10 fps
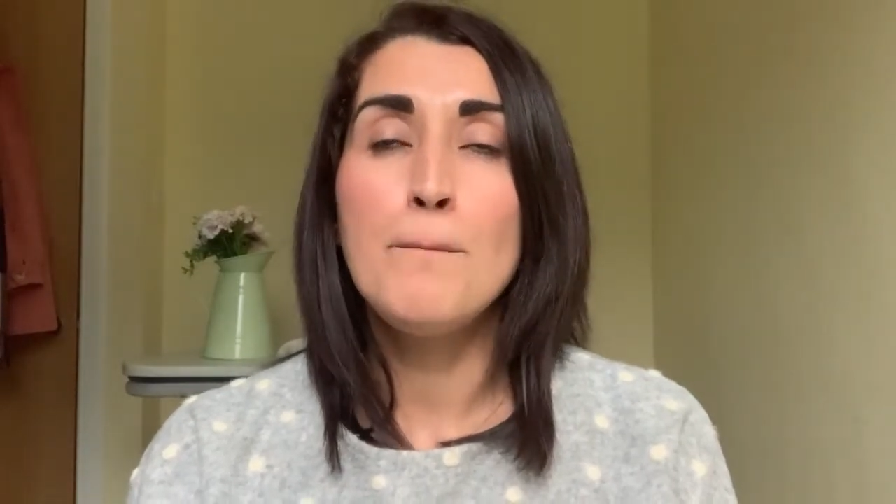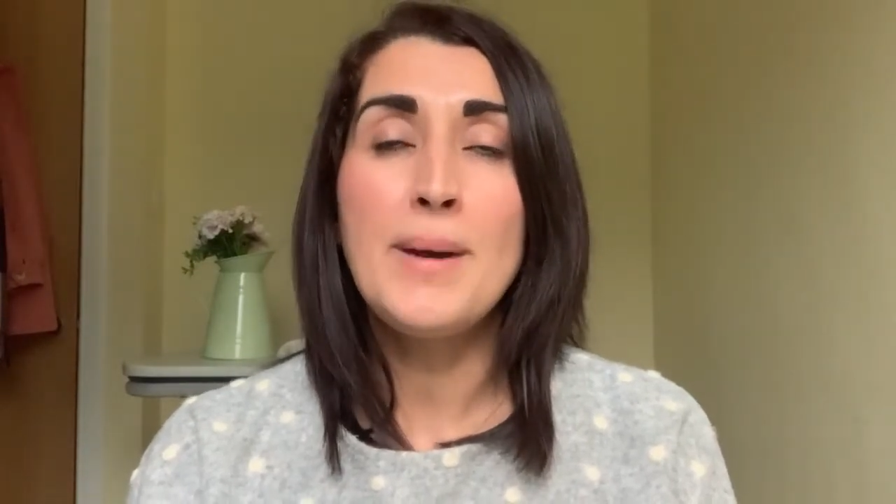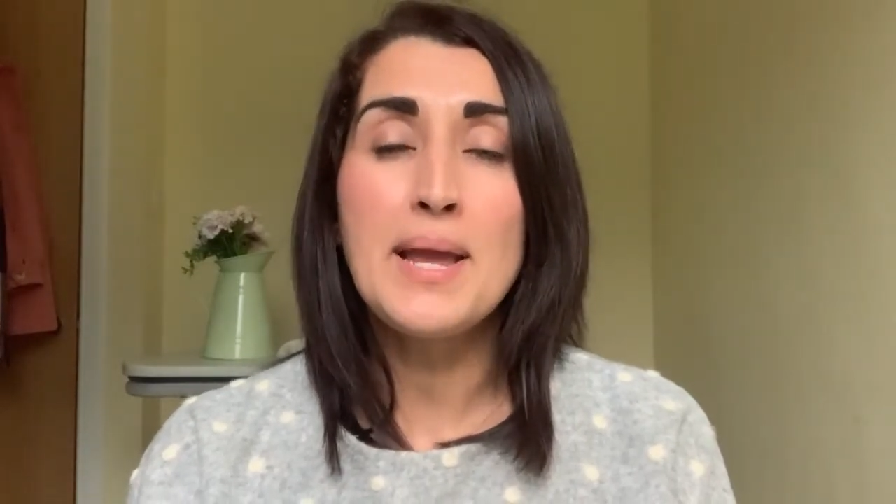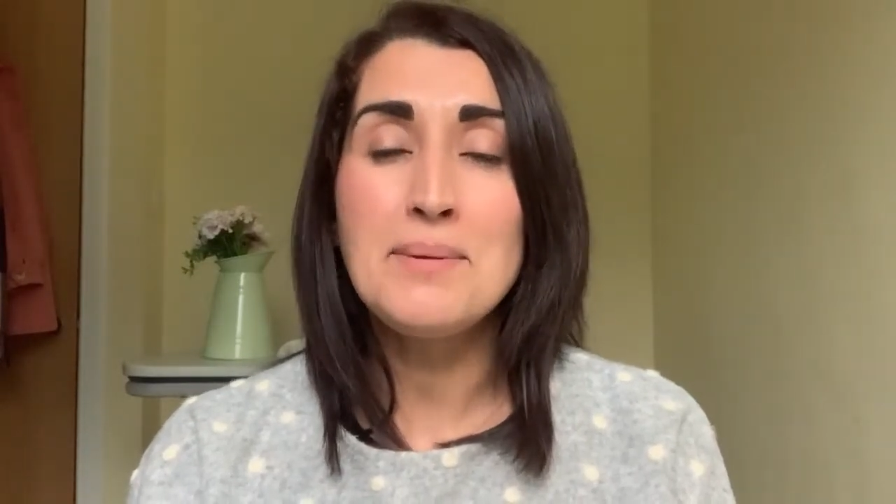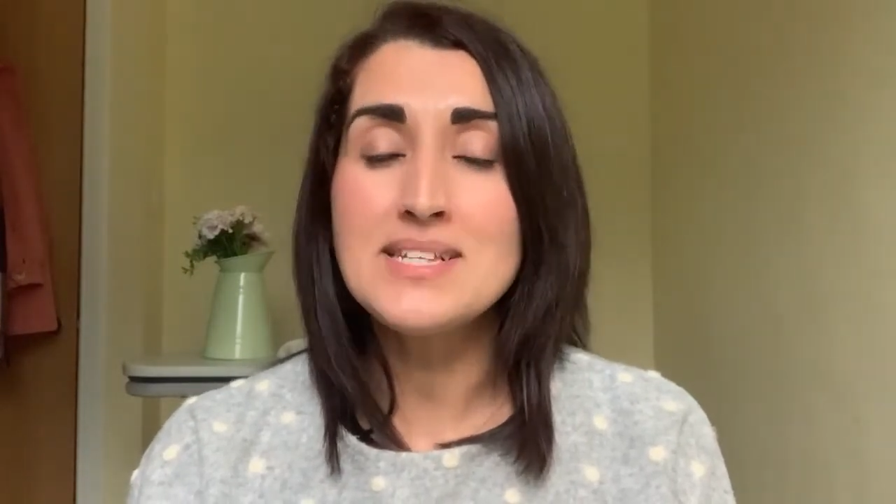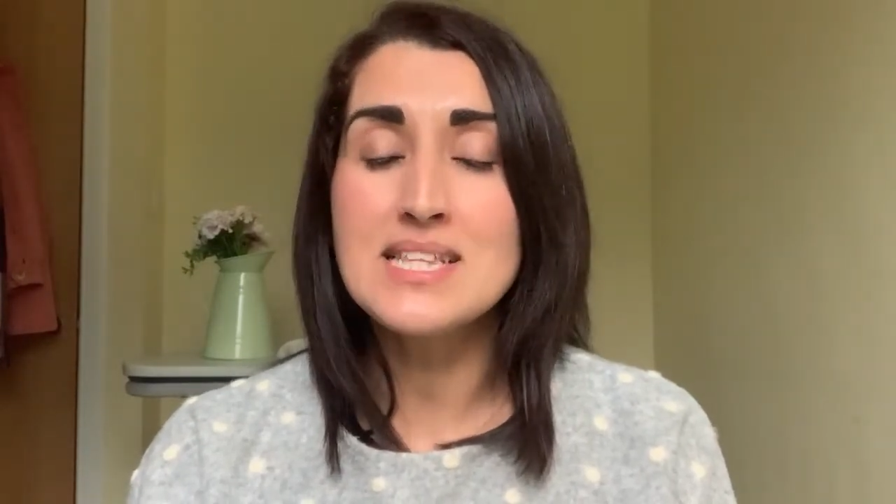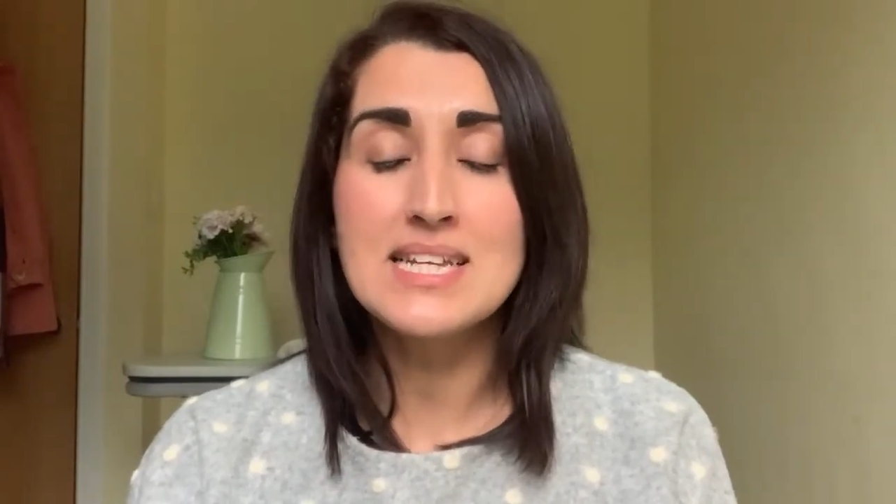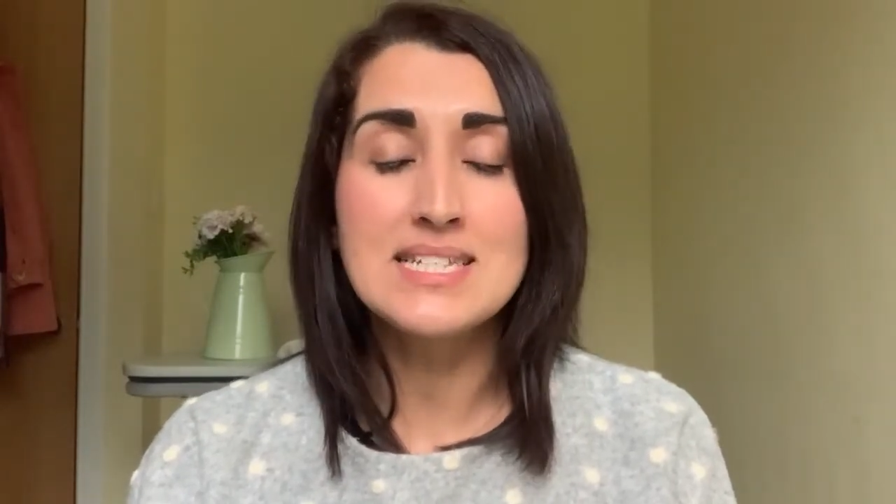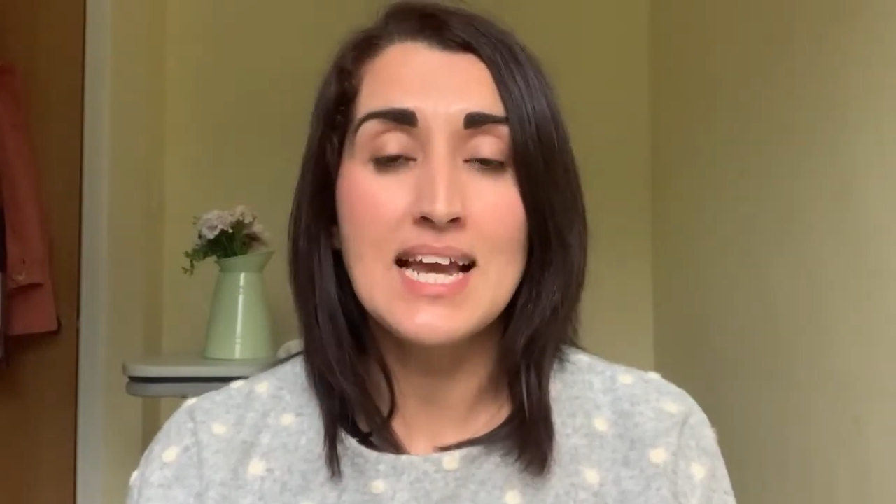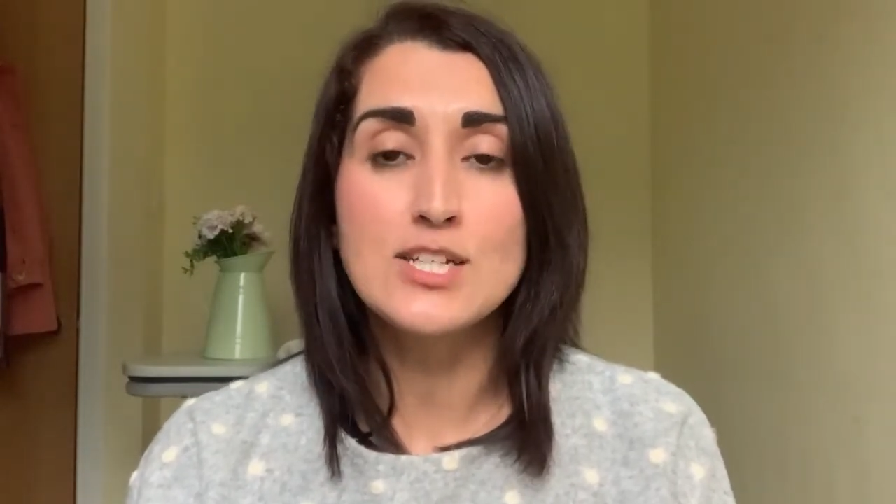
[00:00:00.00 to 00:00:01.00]
Babies at
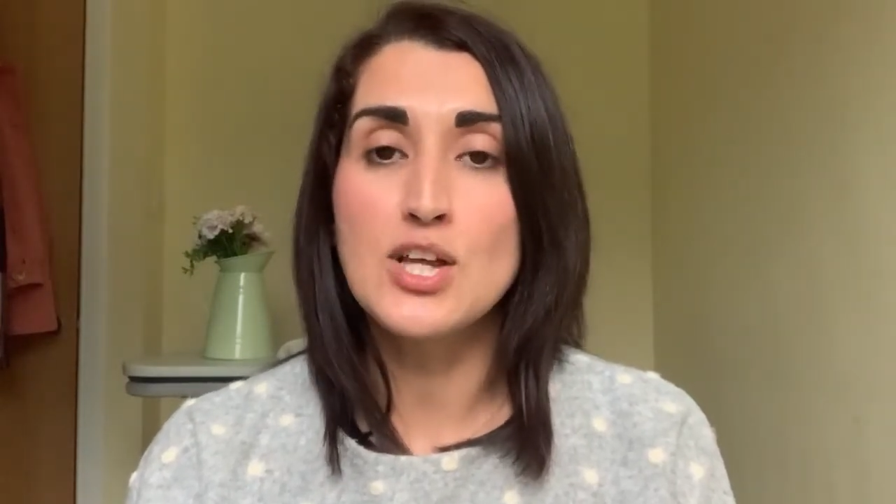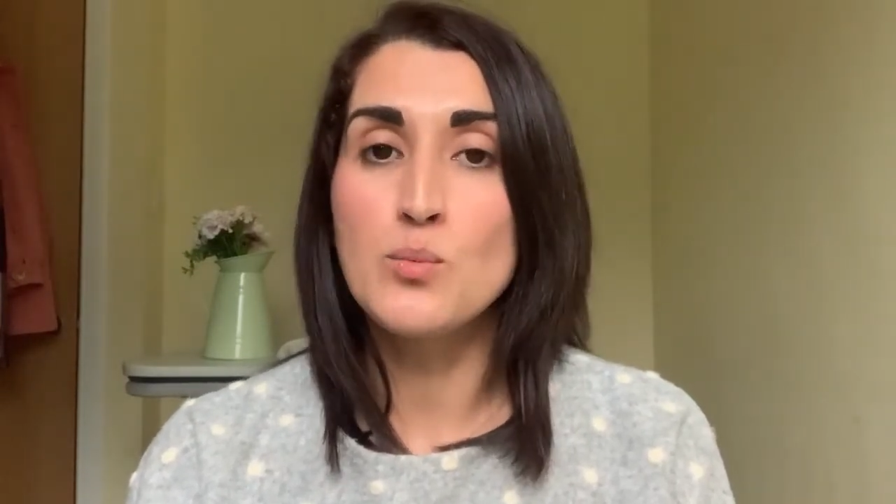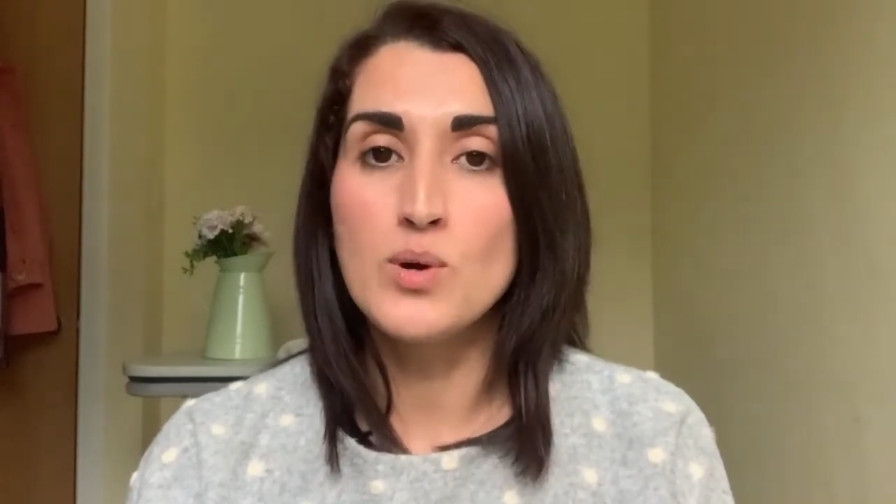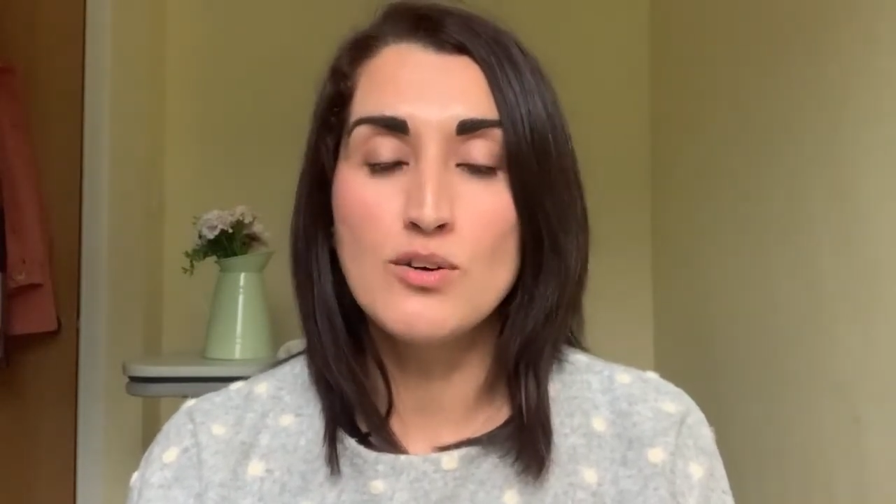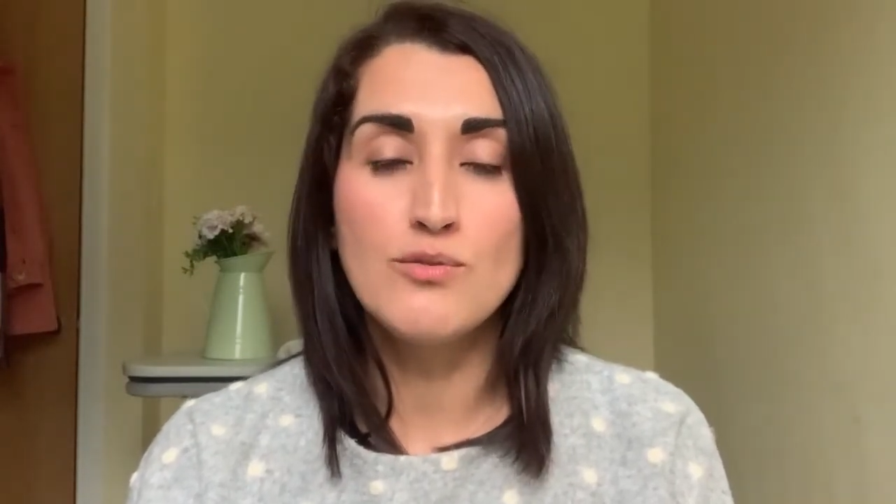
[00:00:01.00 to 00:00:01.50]
this age, they will